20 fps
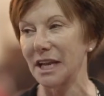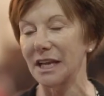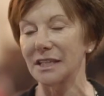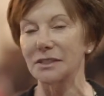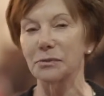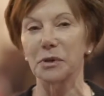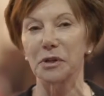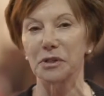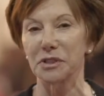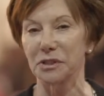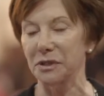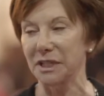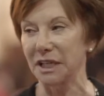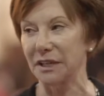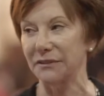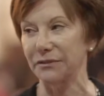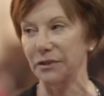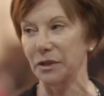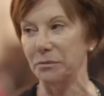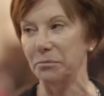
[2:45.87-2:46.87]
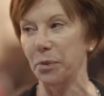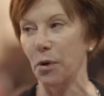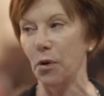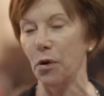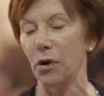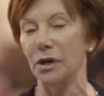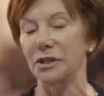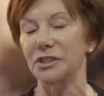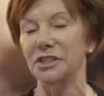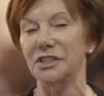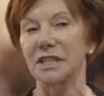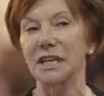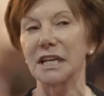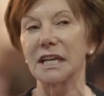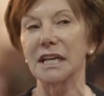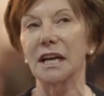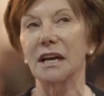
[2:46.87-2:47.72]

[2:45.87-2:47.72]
as we are doing at FrontPorch,